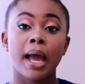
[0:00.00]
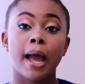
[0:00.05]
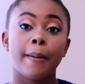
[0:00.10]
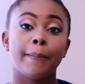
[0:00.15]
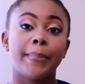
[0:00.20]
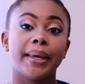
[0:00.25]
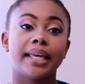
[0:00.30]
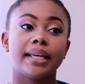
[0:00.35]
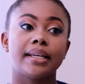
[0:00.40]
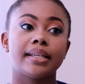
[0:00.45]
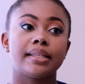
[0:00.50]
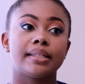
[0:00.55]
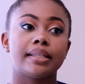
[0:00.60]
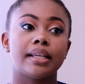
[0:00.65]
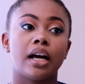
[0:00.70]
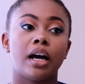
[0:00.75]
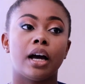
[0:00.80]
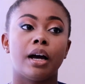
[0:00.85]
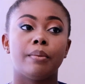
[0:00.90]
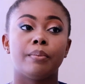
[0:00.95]
Because
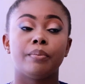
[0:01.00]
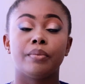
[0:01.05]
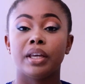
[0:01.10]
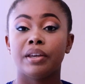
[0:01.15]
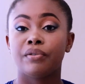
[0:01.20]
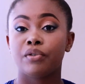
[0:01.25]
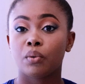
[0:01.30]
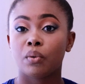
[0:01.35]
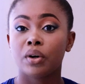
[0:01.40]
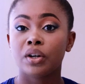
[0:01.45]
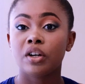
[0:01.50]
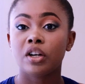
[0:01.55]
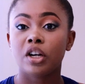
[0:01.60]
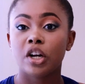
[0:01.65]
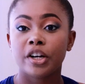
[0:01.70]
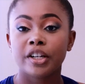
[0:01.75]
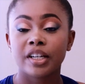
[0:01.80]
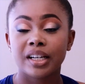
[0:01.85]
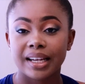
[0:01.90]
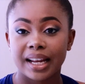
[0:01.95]
if you want to
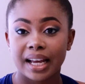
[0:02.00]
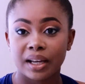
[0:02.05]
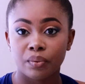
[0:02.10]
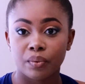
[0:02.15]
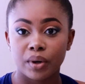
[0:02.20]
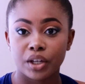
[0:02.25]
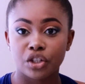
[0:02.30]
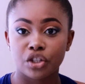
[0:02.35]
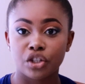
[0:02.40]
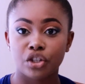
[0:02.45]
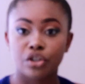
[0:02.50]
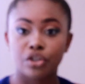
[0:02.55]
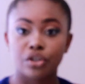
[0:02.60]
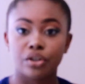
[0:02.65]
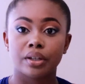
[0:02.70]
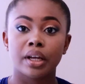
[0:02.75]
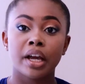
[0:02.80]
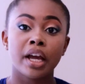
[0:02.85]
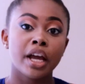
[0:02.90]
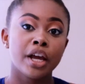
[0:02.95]
learn a language, you
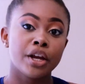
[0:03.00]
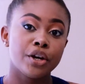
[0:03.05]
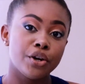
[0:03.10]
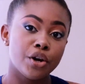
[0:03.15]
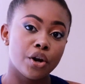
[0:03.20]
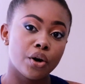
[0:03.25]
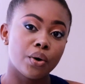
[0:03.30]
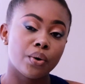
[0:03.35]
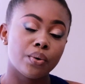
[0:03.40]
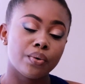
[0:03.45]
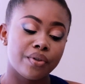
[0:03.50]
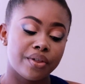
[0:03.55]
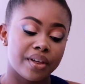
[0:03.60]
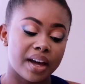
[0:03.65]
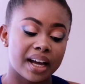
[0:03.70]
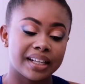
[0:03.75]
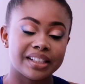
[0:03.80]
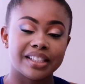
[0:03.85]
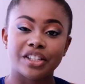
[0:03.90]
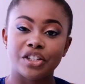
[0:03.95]
should know
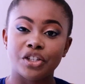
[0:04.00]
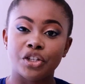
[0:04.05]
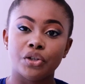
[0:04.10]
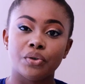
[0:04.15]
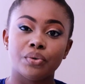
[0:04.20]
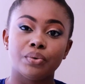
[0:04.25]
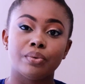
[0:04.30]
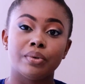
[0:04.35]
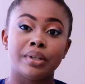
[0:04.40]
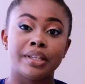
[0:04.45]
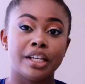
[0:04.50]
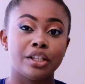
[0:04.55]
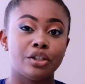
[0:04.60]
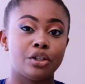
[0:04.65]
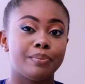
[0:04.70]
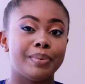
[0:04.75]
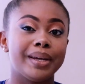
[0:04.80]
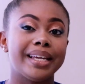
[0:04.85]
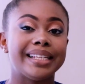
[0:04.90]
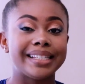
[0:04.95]
that you need to
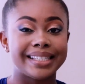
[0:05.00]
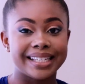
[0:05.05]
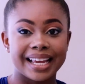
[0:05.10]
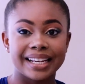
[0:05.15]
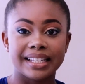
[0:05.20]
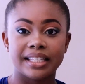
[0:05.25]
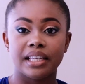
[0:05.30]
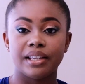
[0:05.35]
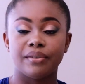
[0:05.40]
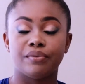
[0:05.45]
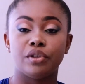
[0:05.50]
be intensive.